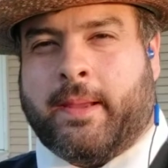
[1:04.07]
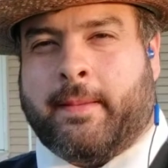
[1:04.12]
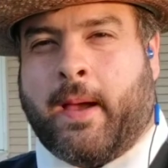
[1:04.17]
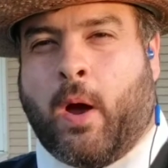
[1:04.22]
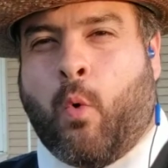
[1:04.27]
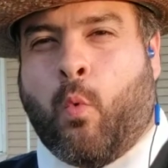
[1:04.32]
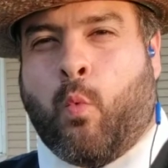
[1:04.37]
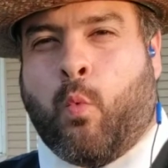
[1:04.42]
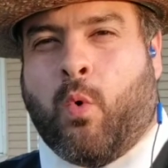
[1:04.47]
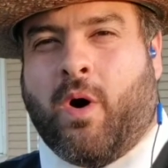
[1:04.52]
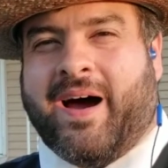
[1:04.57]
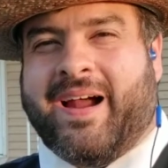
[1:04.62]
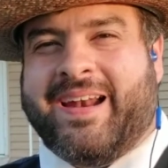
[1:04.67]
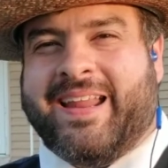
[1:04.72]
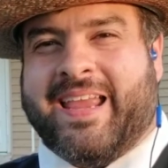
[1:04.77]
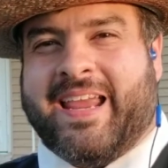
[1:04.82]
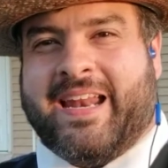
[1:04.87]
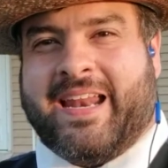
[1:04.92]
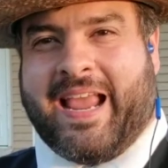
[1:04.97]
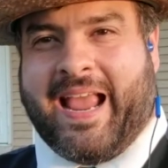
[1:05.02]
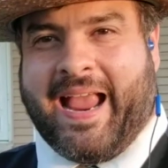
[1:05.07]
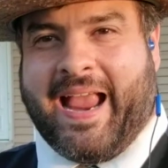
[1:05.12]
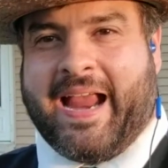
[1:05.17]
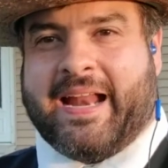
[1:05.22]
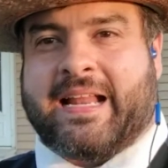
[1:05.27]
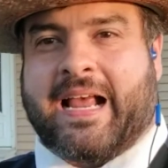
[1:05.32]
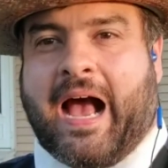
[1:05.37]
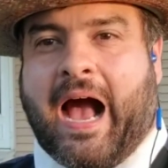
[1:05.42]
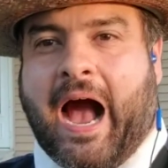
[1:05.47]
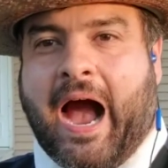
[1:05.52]
about 1 in
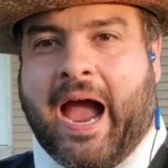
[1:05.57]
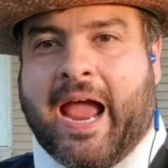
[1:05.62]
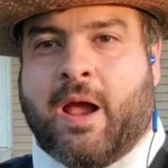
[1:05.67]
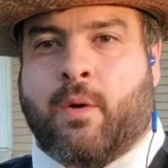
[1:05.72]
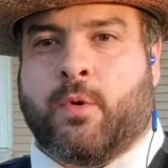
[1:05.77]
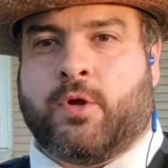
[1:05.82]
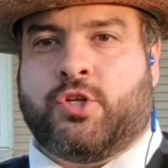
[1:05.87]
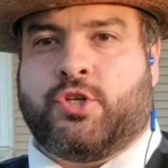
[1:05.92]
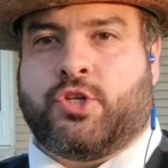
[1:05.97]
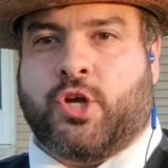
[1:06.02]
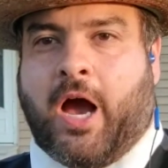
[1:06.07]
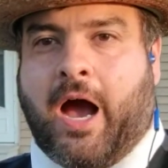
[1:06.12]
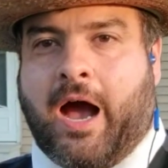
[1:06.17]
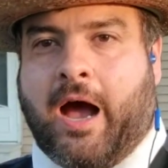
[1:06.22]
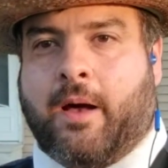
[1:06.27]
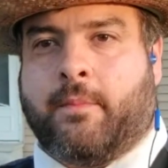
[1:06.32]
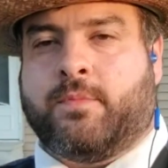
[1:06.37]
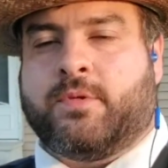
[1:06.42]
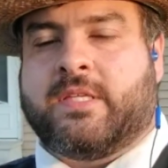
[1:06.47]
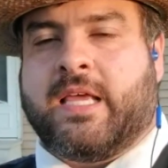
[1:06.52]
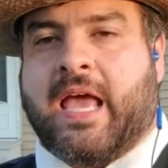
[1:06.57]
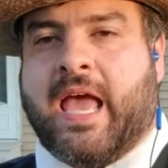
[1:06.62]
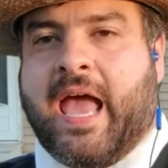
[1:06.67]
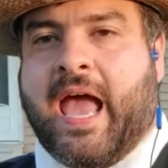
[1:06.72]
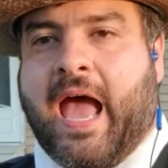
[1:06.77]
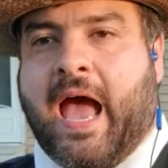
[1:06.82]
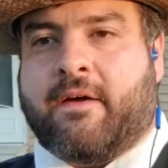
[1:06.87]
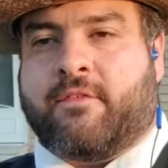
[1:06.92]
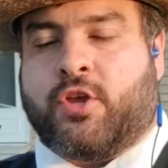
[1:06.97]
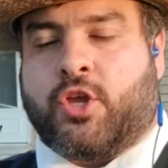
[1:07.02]
8 Iowa jobs
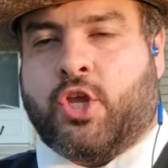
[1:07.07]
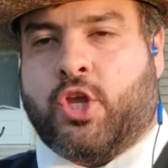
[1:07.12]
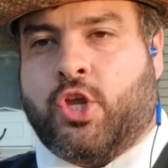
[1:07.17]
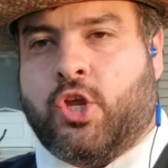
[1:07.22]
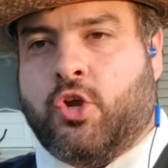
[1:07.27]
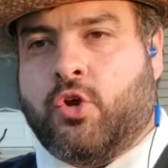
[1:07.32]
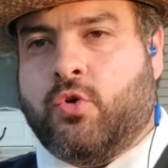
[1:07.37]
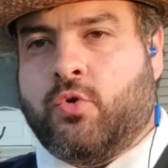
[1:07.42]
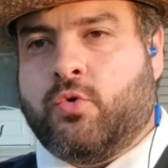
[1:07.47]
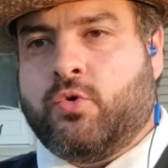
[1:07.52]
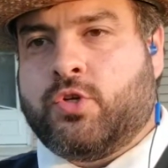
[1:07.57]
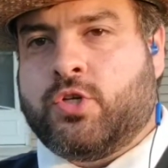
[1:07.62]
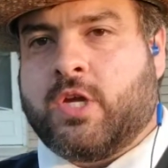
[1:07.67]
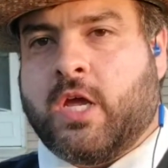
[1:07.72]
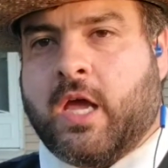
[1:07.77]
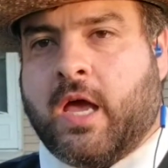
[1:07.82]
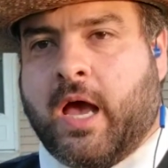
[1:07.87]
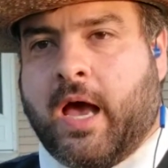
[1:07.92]
have a huge